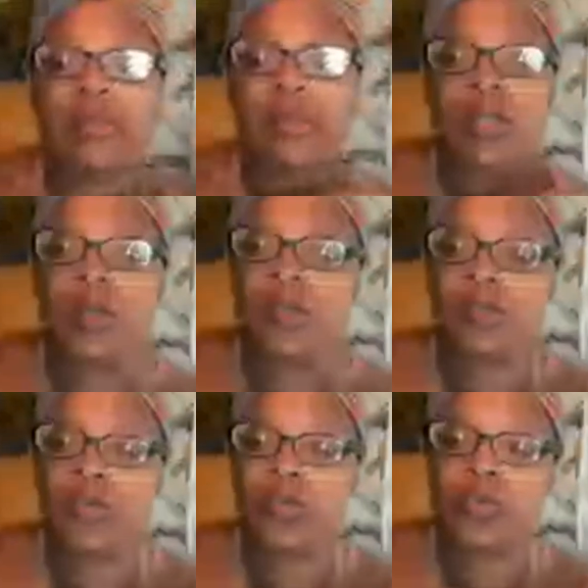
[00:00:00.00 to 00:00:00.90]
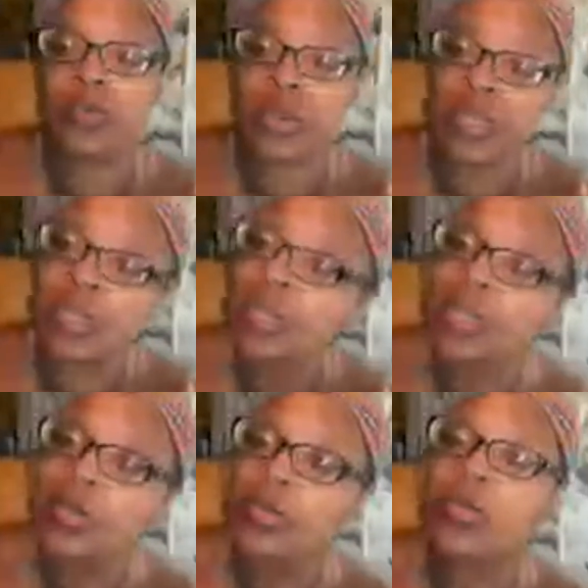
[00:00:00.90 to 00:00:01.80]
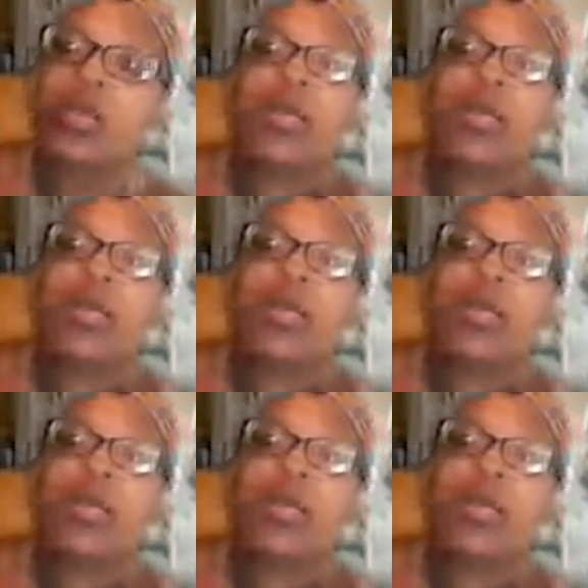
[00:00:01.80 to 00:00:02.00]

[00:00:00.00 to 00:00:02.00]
Let me know if you were in here.